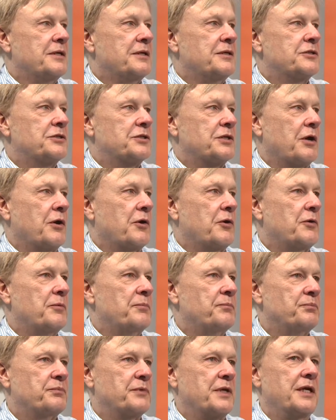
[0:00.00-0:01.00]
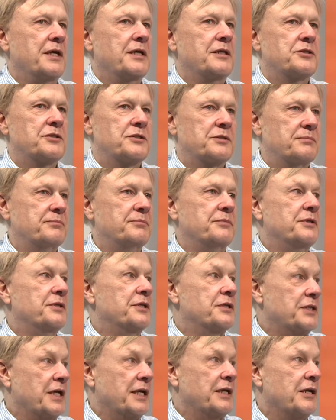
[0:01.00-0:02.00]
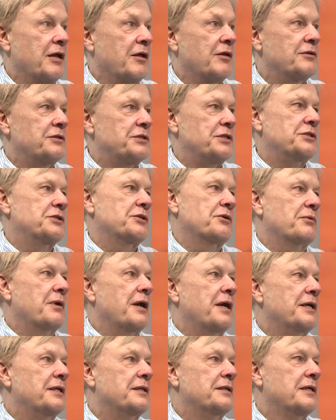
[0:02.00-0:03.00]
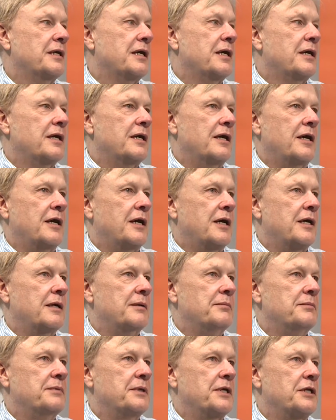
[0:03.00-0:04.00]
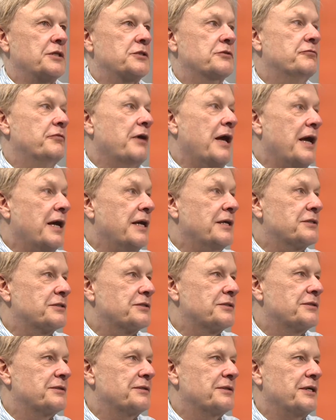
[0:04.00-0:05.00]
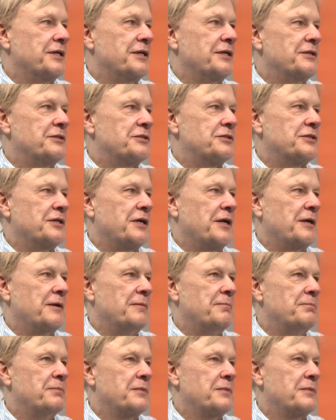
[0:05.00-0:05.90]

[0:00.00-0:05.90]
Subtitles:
So the technologies are right. It's fast. It's a